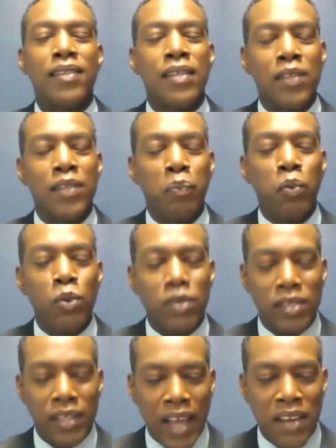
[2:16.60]
is supposed
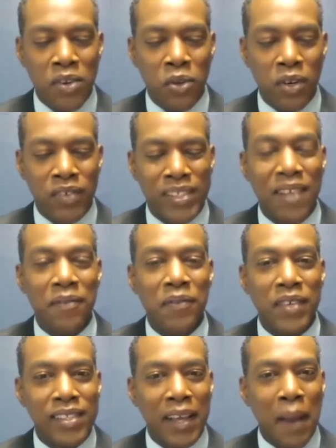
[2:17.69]
to guide all of us. That
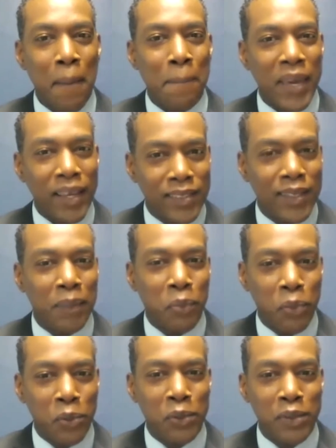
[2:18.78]
feels like a big
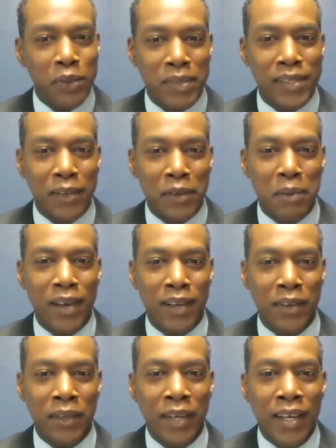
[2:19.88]
suppose, Mr.
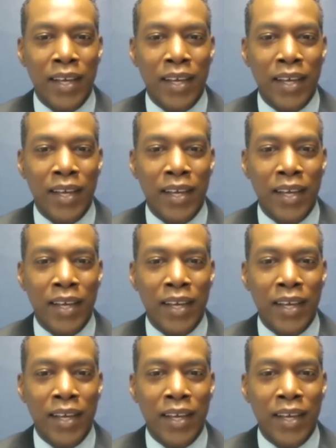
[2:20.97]
Romano.